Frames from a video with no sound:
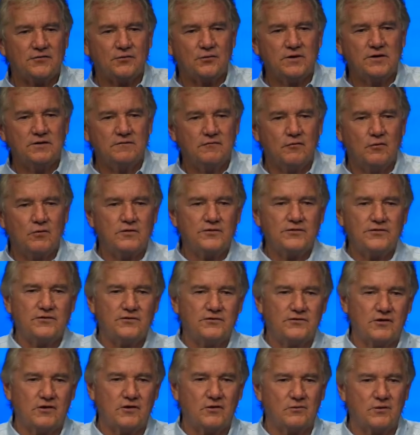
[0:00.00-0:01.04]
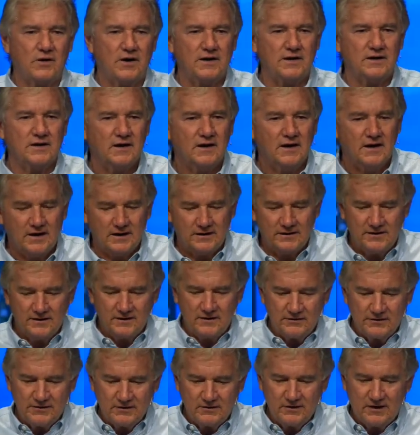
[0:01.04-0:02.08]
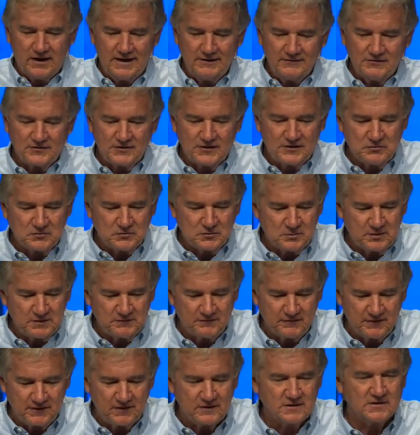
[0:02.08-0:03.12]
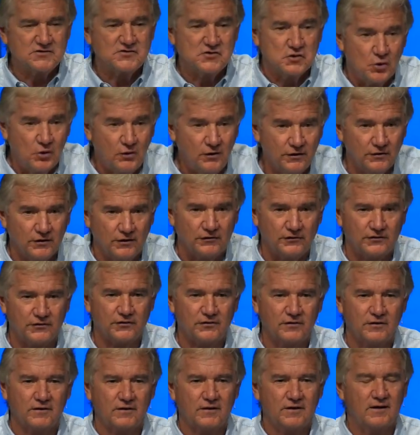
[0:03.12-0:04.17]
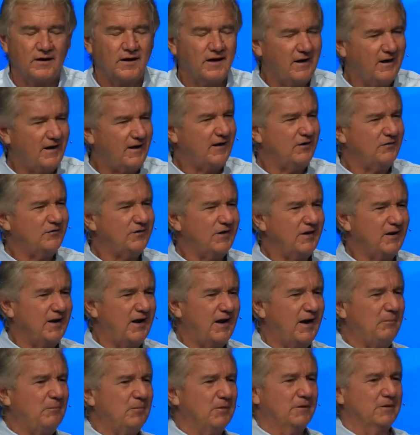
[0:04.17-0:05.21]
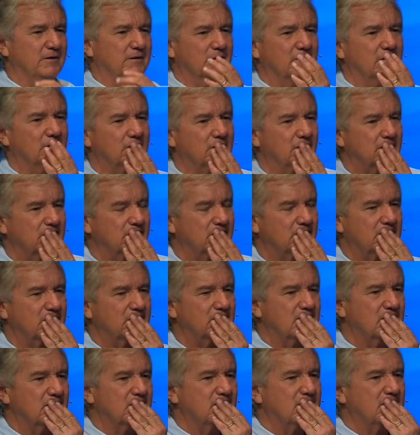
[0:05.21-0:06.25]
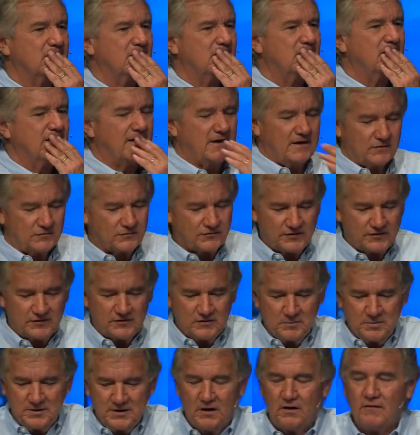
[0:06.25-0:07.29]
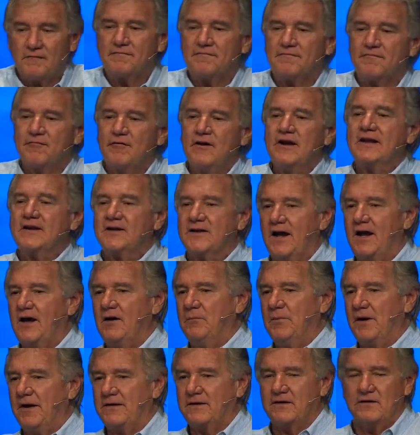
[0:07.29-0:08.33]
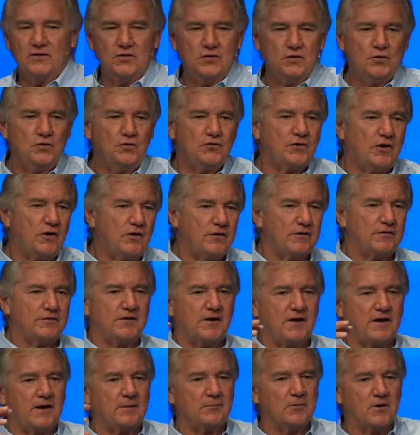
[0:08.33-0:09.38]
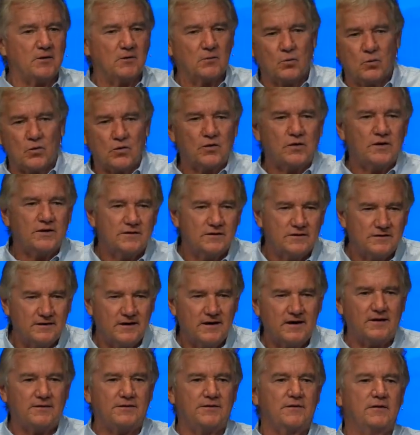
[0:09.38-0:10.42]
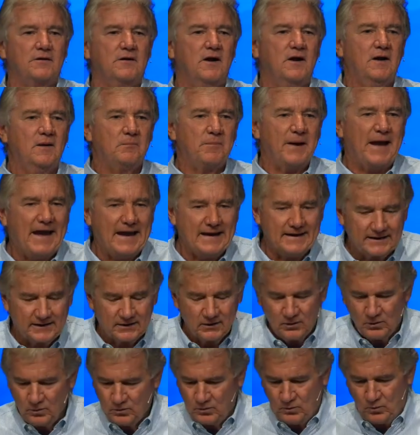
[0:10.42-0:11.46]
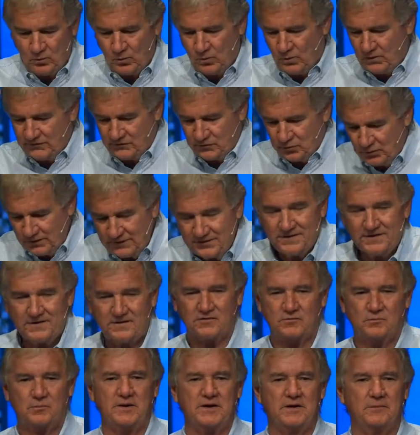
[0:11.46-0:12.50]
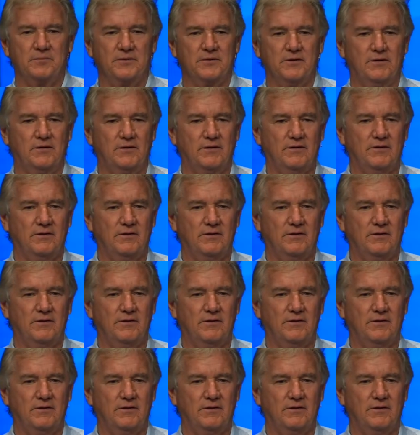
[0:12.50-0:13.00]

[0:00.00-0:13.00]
three divorces already, and their, their life seems to be fairly joyous. How's that happen? They don't seem to be all freaked out by the news all the time or worried to death or panic. Well, what's with these people?